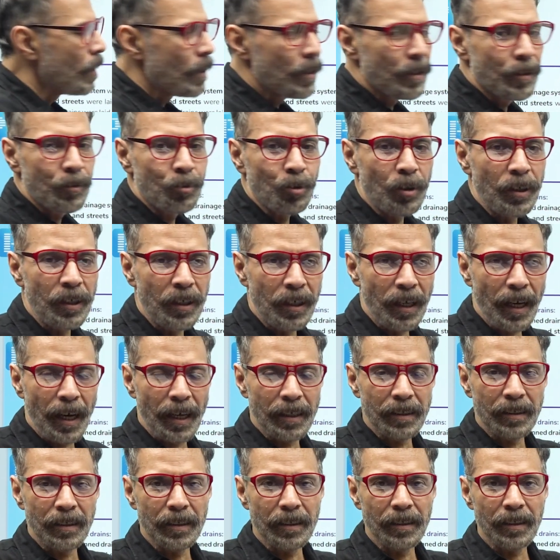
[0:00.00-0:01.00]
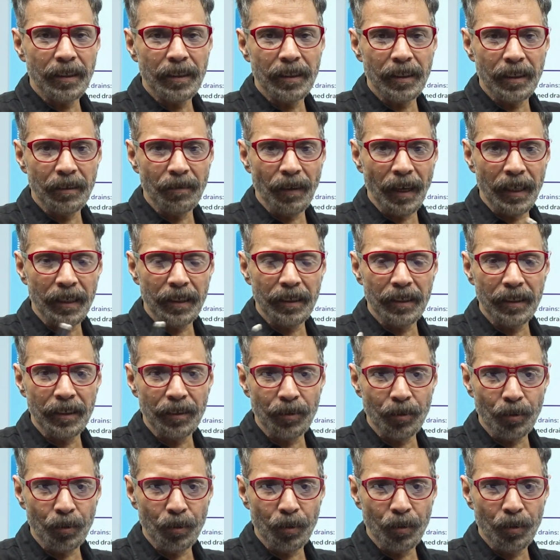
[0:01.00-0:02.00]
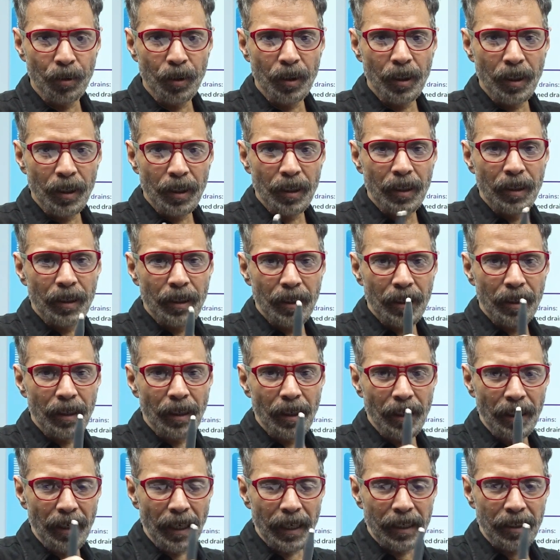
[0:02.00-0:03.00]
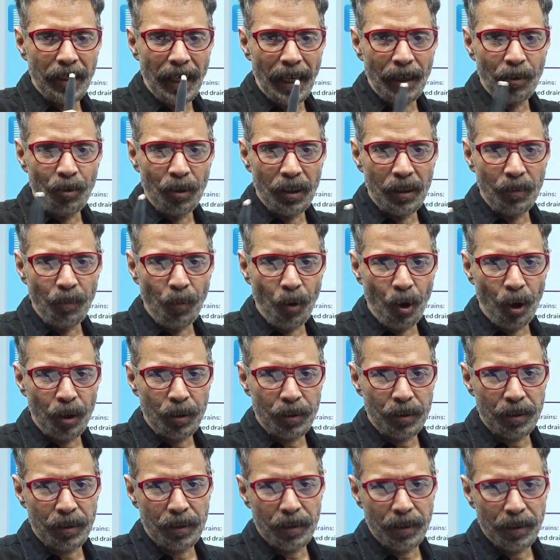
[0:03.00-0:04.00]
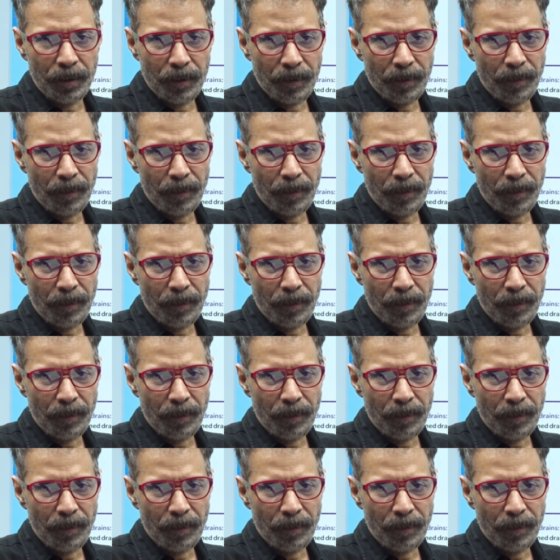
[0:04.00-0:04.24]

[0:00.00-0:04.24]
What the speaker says: So entire city divided into a rectangular blocks.